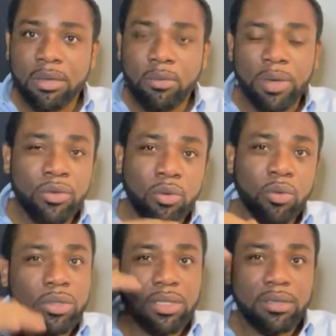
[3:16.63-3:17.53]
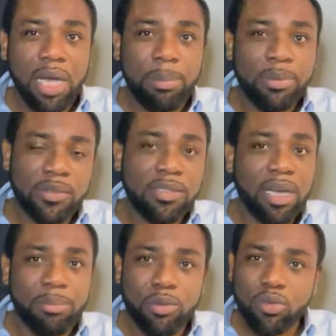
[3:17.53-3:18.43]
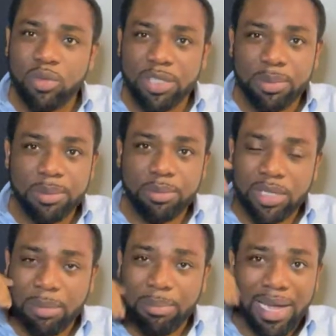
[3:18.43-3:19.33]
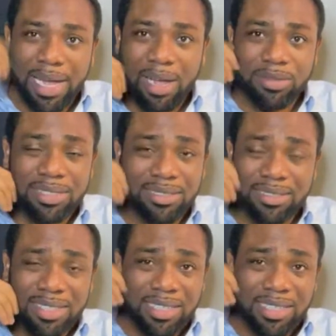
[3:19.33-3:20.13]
When you go to the top of the top, most rich people that buy houses,